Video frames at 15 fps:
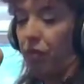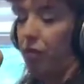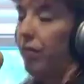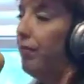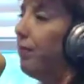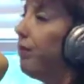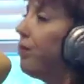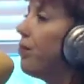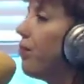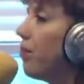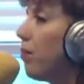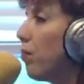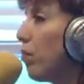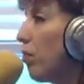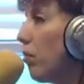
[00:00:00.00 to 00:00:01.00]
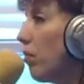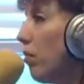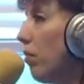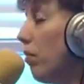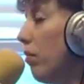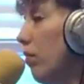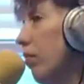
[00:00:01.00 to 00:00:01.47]
Harris is a
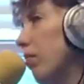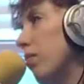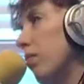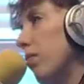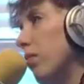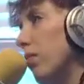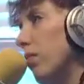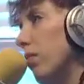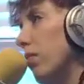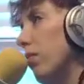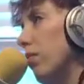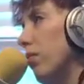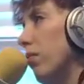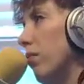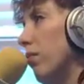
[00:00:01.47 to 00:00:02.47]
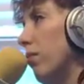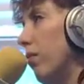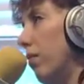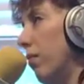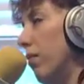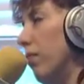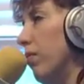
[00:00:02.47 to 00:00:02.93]
cop,
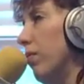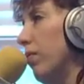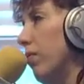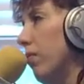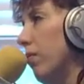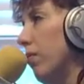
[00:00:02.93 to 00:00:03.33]
or what